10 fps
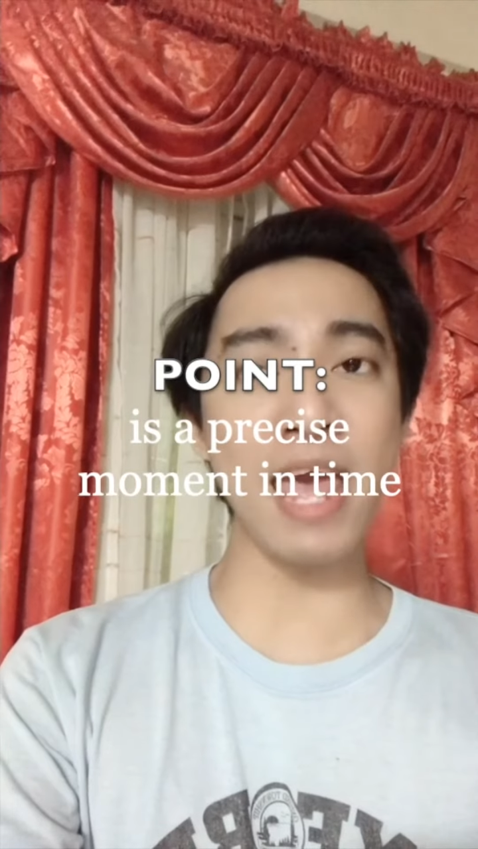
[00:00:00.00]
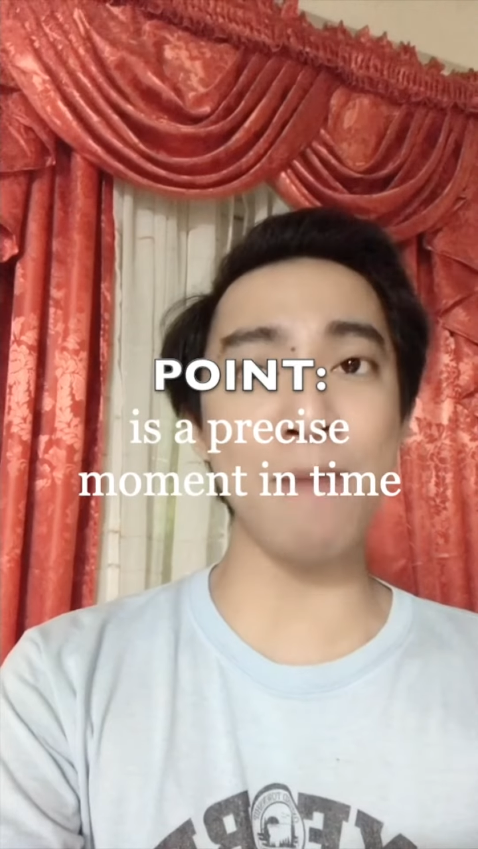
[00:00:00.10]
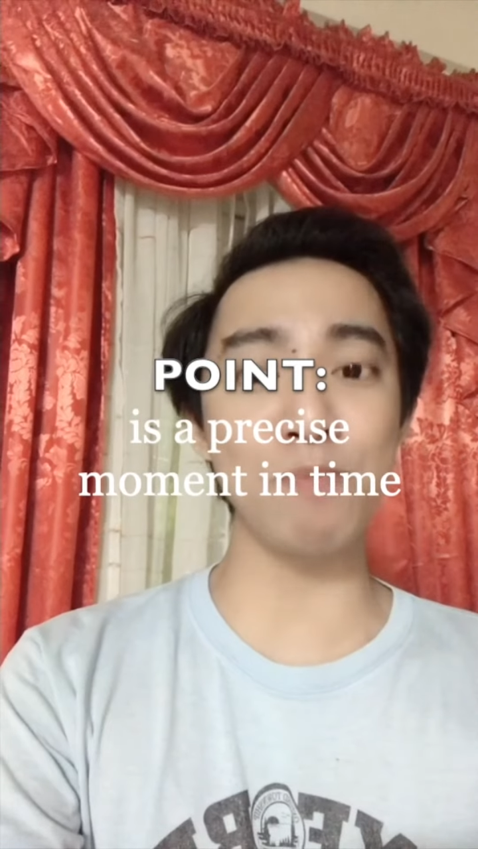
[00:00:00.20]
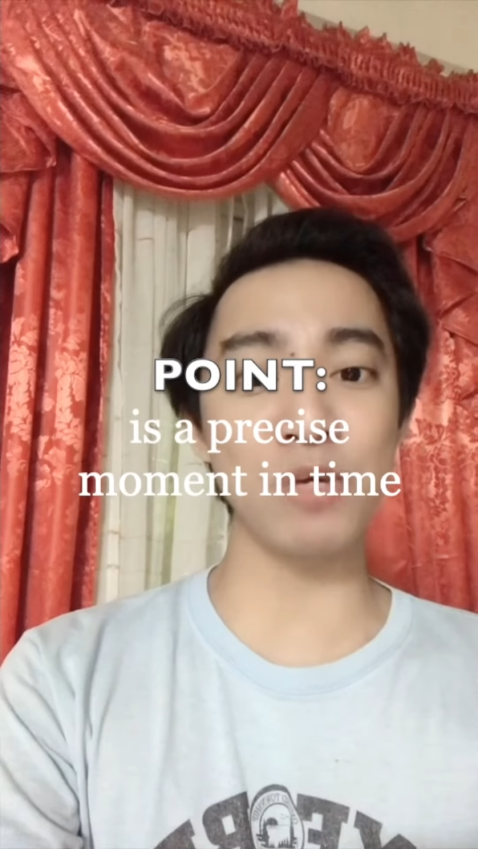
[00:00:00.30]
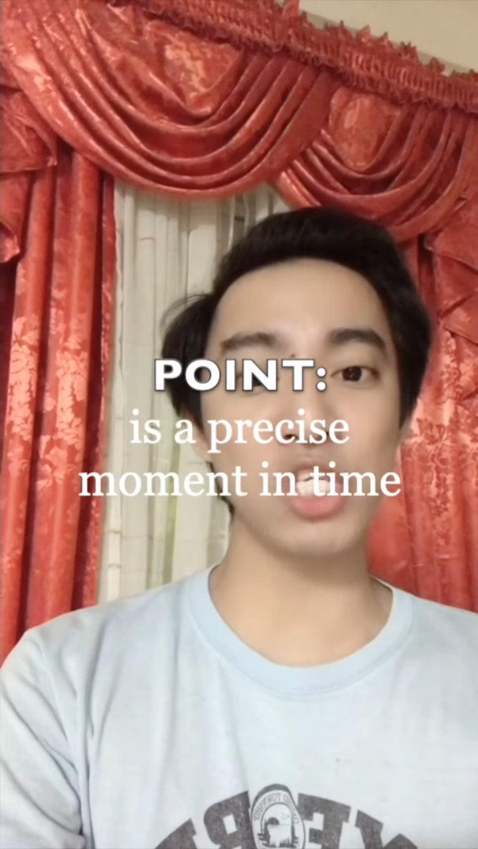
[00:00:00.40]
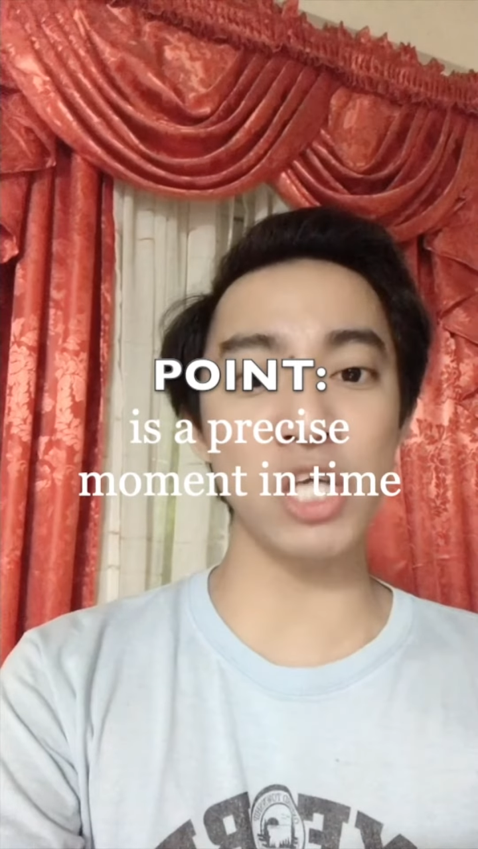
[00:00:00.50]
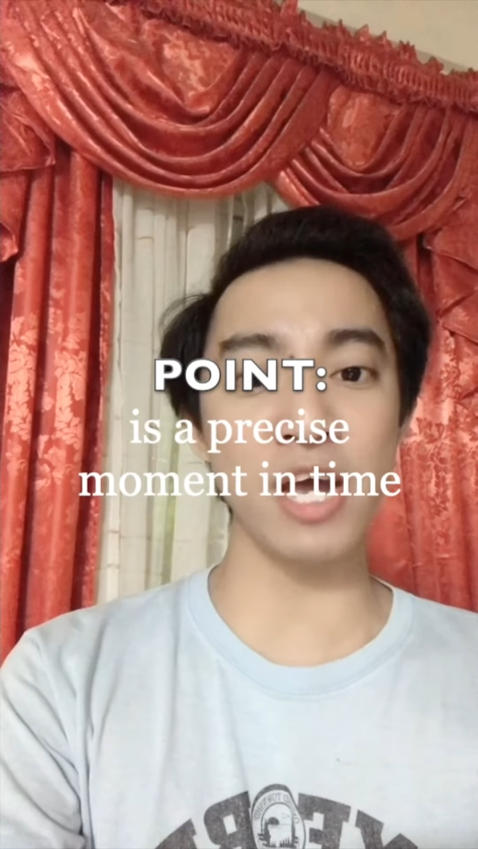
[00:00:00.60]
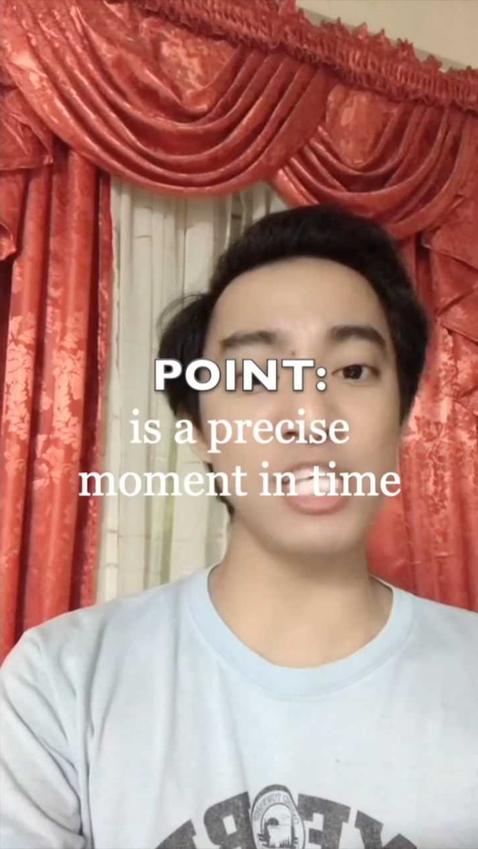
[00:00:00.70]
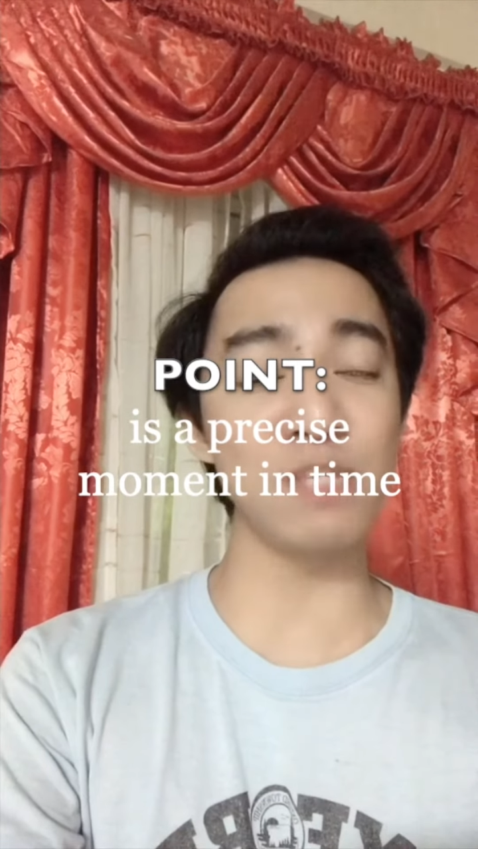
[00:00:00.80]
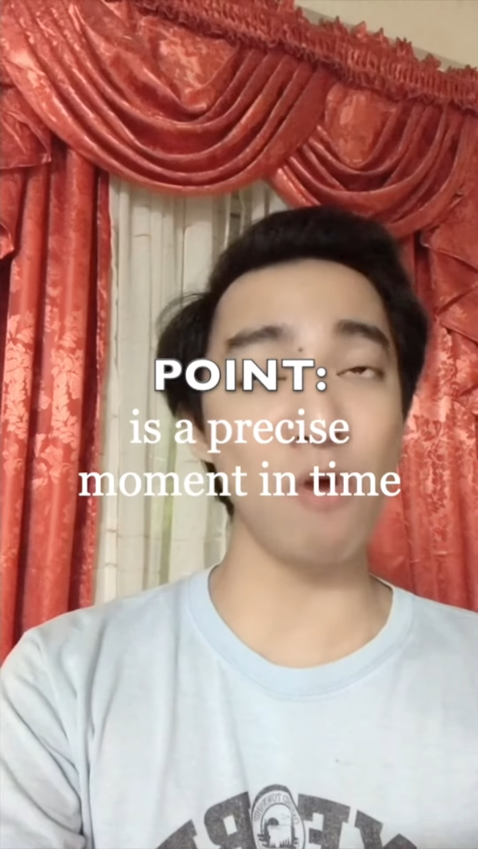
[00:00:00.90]
precise
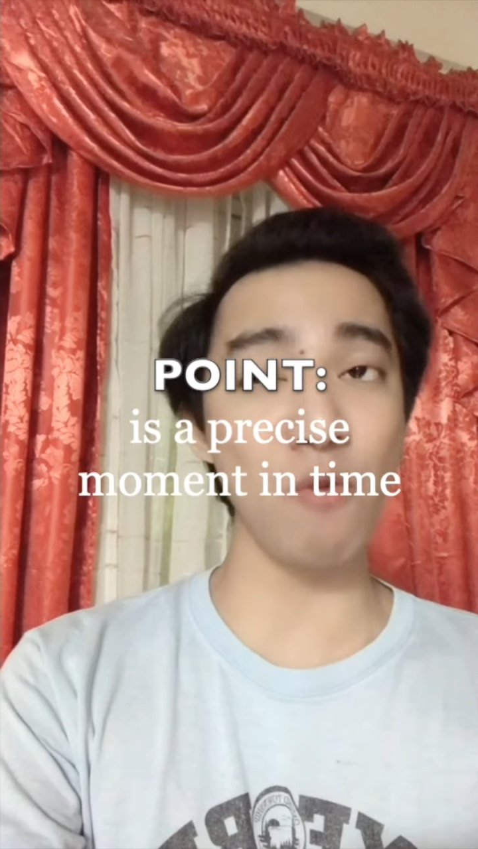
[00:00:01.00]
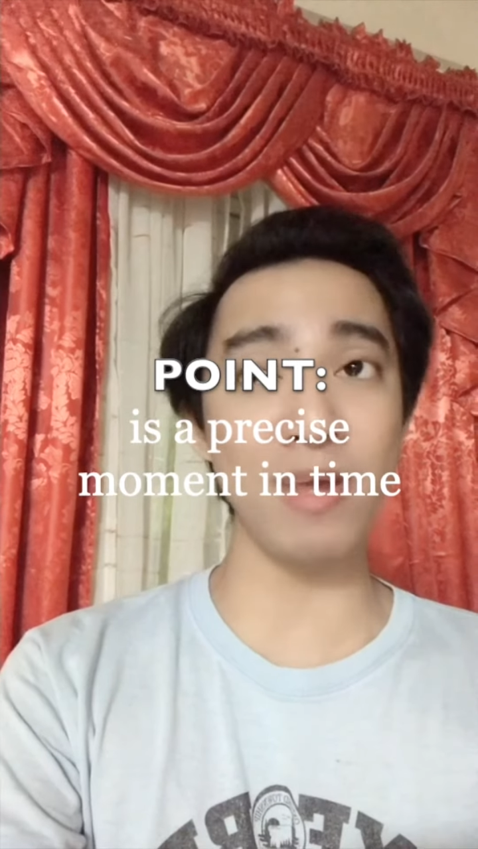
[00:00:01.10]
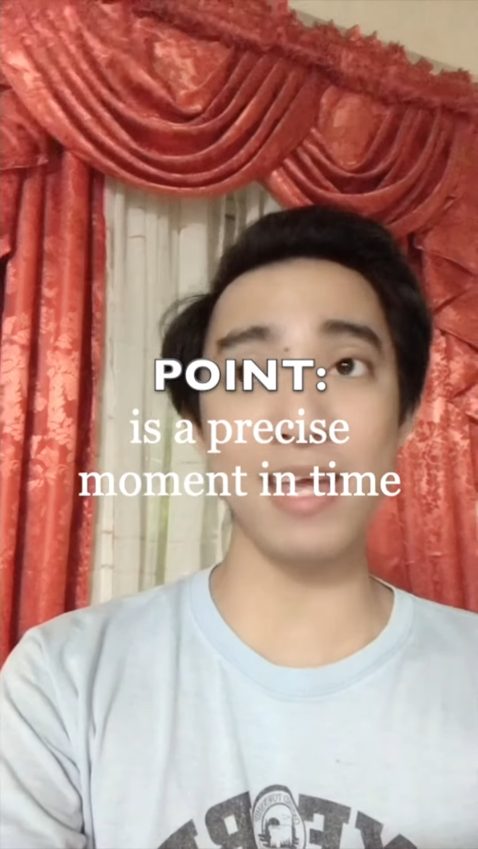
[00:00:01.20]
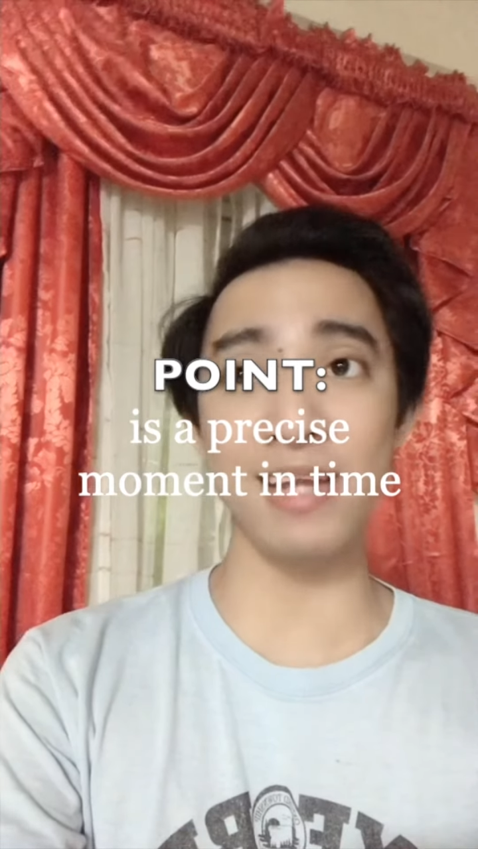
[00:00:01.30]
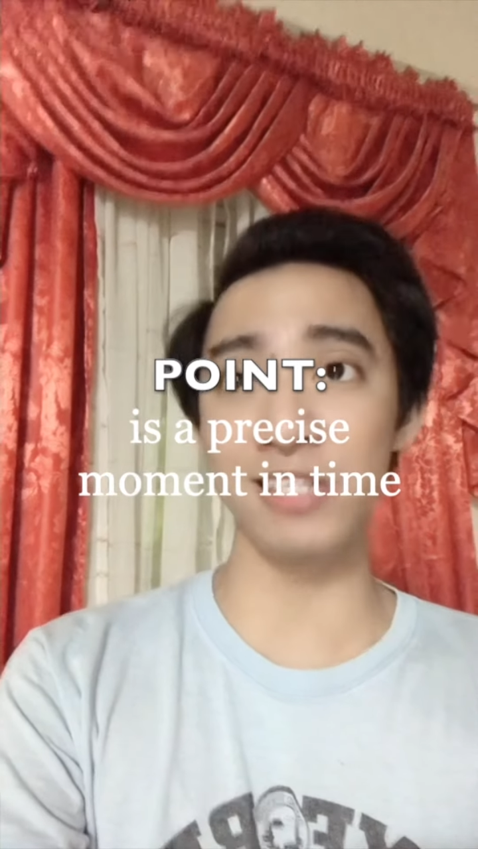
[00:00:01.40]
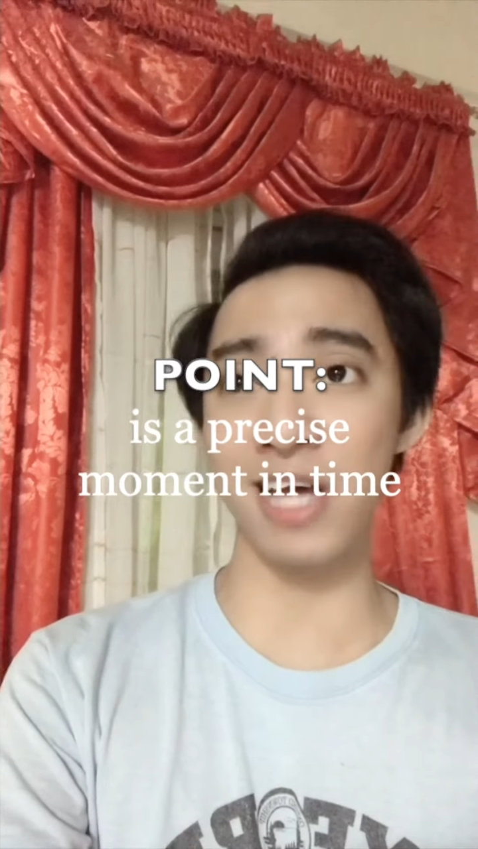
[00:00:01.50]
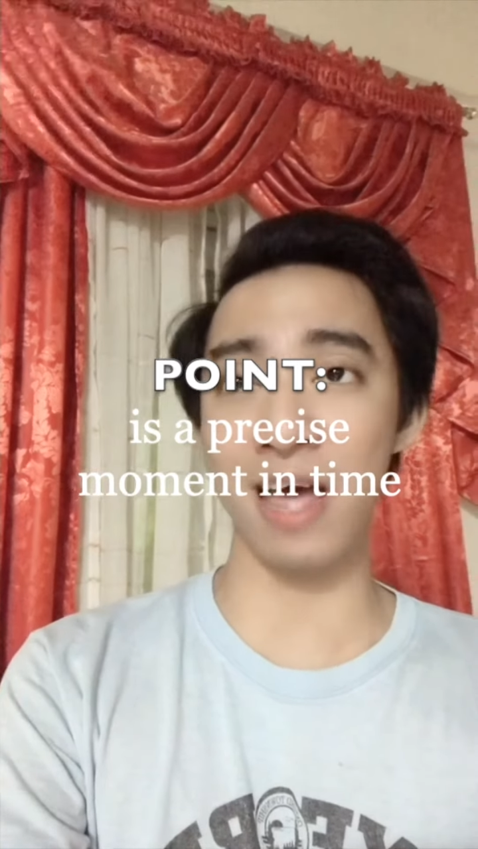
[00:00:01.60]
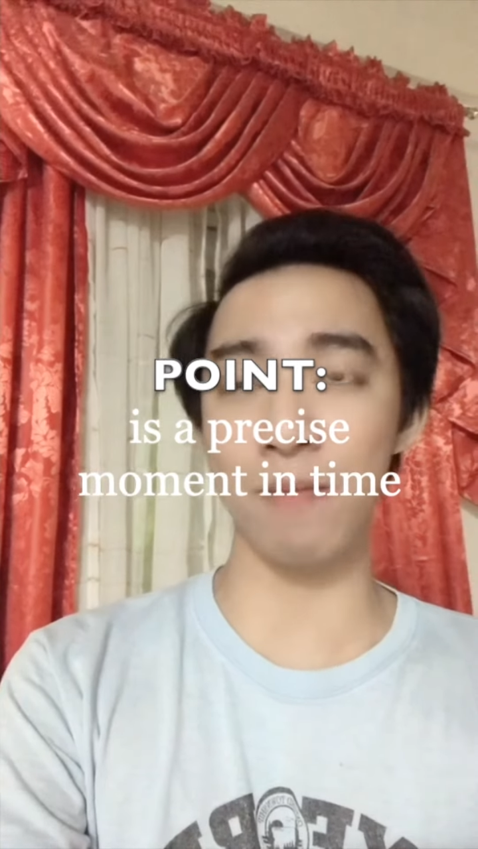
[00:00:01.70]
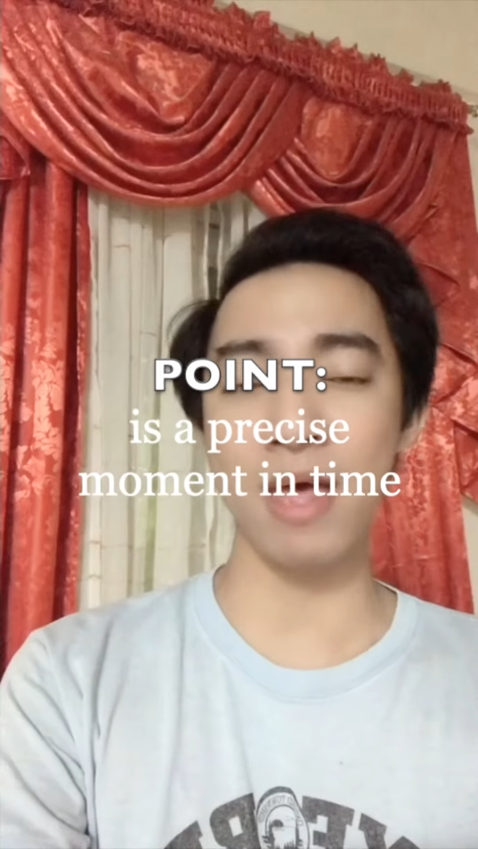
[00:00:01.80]
moment in time,